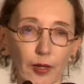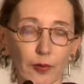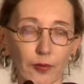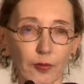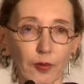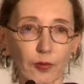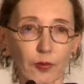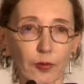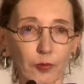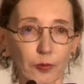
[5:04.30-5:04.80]
I
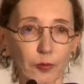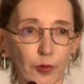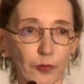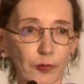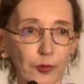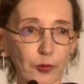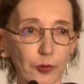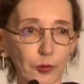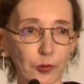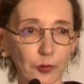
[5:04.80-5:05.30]
think the
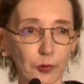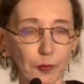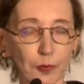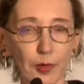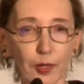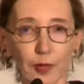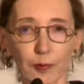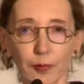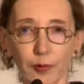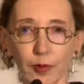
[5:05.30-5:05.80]
reviews were
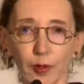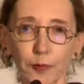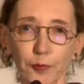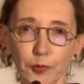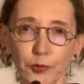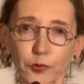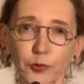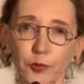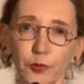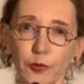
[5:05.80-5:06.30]
probably
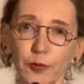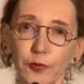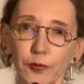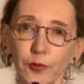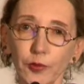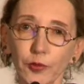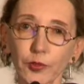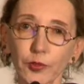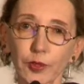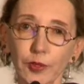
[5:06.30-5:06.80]
almost
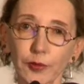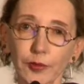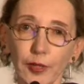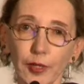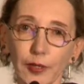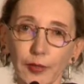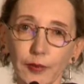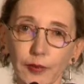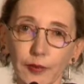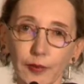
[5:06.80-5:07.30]
universally
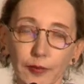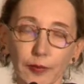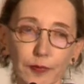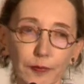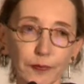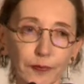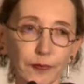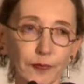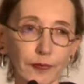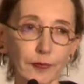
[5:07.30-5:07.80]

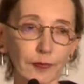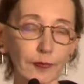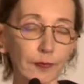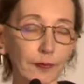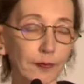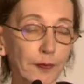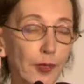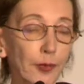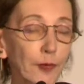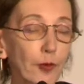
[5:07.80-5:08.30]
negative.
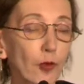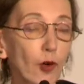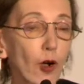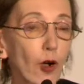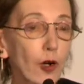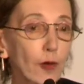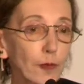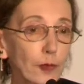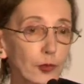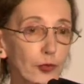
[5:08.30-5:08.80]
Maybe
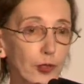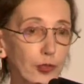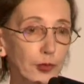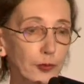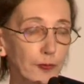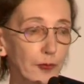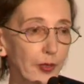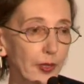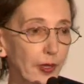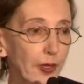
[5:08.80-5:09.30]
almost
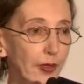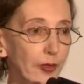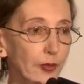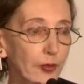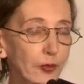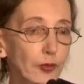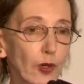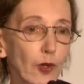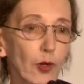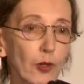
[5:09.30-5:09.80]
as bad
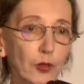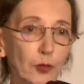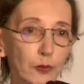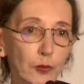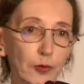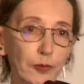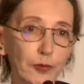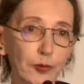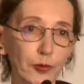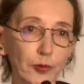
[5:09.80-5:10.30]
as all the
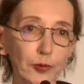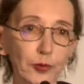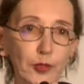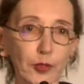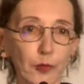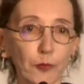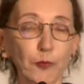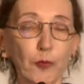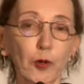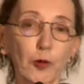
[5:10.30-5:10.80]
reviews
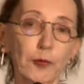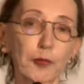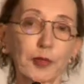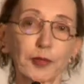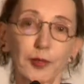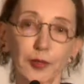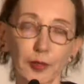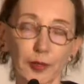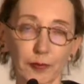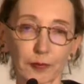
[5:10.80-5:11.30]
that Moby
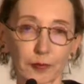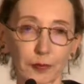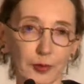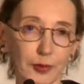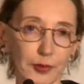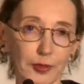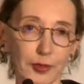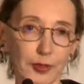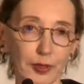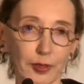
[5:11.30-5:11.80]
Dick
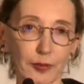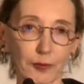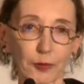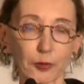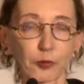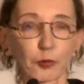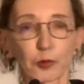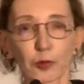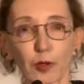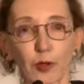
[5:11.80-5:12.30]
received,
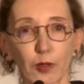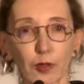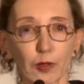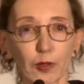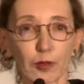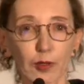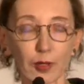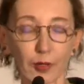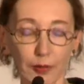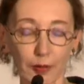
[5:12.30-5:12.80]
which were
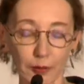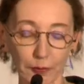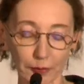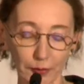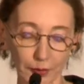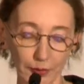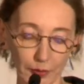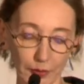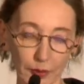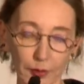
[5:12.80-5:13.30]
all
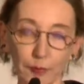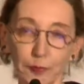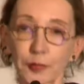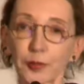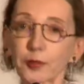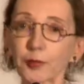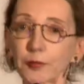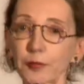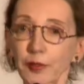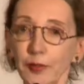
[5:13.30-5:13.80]
completely
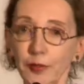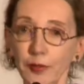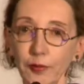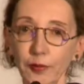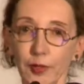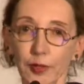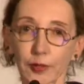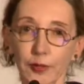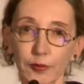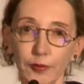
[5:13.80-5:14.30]
abysmally
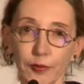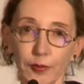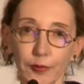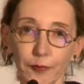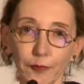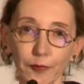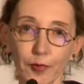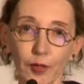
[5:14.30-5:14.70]
negative.